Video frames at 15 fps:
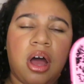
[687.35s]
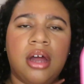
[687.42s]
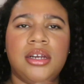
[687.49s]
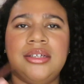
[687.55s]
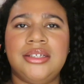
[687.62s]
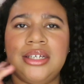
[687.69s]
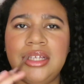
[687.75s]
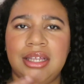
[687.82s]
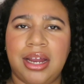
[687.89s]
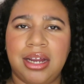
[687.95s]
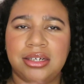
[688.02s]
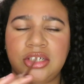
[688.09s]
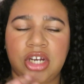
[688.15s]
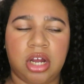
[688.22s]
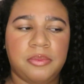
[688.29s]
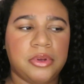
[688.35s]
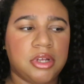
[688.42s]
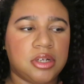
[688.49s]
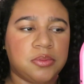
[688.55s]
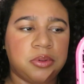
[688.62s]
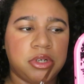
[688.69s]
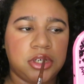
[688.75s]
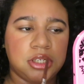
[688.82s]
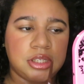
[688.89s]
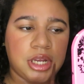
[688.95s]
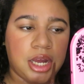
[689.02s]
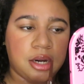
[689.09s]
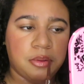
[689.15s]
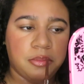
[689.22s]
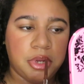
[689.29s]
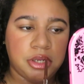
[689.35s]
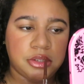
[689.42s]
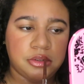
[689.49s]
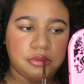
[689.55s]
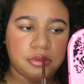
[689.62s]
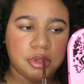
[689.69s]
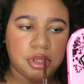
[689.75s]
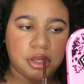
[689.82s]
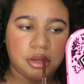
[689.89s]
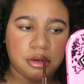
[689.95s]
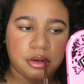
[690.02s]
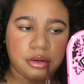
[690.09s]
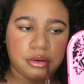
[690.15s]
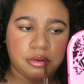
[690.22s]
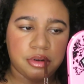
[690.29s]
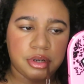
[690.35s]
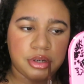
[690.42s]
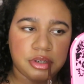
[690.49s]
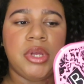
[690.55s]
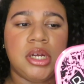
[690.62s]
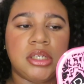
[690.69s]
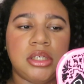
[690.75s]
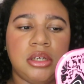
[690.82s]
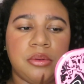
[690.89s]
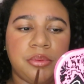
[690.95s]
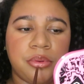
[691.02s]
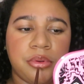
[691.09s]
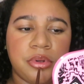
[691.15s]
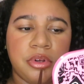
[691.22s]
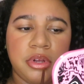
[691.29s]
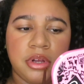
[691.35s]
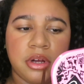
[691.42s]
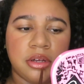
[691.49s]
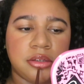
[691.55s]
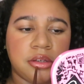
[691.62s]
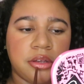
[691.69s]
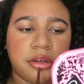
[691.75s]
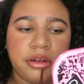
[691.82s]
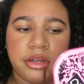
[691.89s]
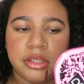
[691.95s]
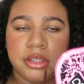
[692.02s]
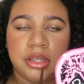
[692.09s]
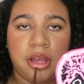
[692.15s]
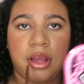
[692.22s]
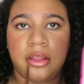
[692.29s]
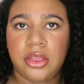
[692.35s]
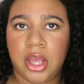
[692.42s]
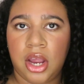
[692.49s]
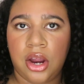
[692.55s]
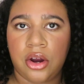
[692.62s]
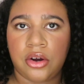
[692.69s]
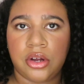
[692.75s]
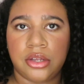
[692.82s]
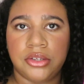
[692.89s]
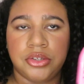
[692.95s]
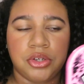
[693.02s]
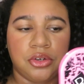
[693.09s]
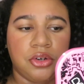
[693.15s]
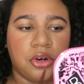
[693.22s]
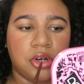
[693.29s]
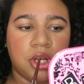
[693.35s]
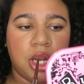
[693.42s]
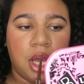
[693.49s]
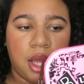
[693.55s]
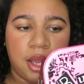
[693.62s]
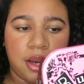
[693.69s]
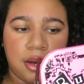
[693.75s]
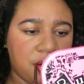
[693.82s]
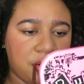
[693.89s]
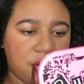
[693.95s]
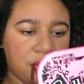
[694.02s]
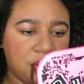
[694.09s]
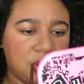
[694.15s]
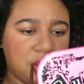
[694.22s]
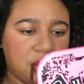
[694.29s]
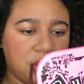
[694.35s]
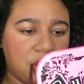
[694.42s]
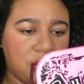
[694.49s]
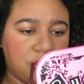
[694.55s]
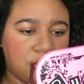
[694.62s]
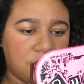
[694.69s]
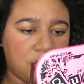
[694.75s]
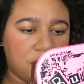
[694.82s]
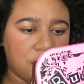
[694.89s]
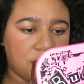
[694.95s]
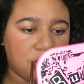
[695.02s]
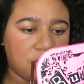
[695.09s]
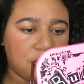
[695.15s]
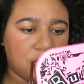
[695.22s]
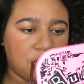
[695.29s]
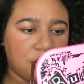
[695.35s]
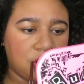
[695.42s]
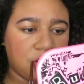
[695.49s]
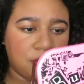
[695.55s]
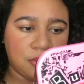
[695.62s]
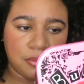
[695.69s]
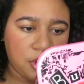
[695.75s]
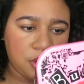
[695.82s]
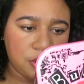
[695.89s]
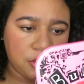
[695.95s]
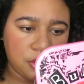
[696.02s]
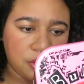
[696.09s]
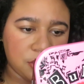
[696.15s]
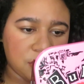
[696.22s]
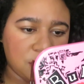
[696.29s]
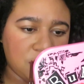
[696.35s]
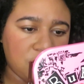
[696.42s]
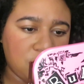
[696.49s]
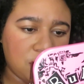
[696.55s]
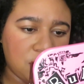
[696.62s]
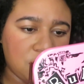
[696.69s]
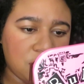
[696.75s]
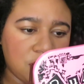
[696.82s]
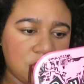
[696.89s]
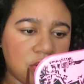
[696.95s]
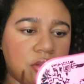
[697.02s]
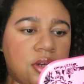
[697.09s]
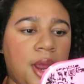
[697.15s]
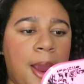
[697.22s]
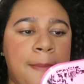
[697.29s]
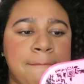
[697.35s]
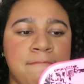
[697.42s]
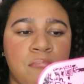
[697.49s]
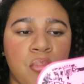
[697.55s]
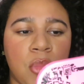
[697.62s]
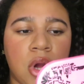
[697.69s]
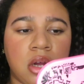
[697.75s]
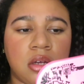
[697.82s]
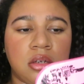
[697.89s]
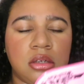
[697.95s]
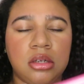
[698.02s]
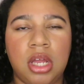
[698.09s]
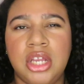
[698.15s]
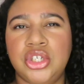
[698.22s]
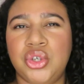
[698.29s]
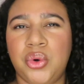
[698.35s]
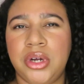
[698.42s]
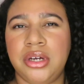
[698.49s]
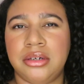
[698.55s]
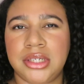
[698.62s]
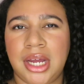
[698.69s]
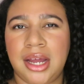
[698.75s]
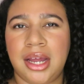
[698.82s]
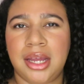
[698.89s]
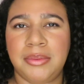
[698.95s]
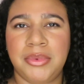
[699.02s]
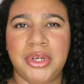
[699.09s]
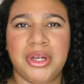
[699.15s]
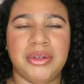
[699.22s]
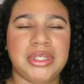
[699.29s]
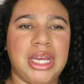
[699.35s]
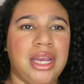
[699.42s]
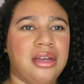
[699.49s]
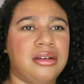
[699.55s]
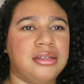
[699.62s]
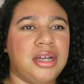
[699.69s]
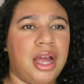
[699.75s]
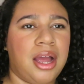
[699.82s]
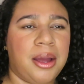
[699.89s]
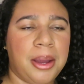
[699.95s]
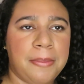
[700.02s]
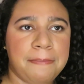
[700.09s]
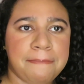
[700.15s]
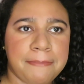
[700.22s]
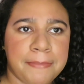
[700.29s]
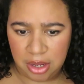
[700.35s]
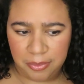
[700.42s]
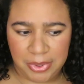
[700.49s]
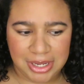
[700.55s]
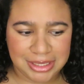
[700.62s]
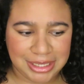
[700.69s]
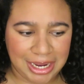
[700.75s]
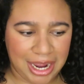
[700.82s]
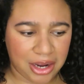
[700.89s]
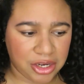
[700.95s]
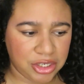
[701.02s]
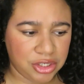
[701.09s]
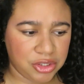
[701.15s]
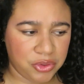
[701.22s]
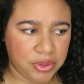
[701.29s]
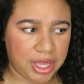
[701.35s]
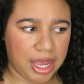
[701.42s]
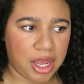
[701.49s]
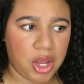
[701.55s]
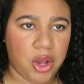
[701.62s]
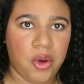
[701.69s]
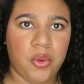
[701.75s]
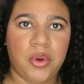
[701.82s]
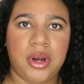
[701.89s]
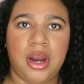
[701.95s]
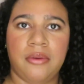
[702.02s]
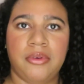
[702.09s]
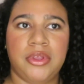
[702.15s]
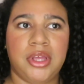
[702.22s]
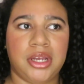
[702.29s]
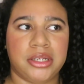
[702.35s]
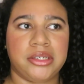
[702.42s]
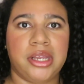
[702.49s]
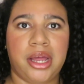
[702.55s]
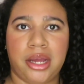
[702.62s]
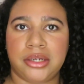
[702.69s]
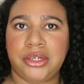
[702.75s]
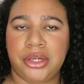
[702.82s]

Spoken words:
honestly, that shopping experience kind of makes you feel like you're in a rush because the employee has to like stand there until you're done. You don't want to take forever, you know. But also, it's like you want to enjoy your time, you know, take your time. But it's like, how can you do that when everything is locked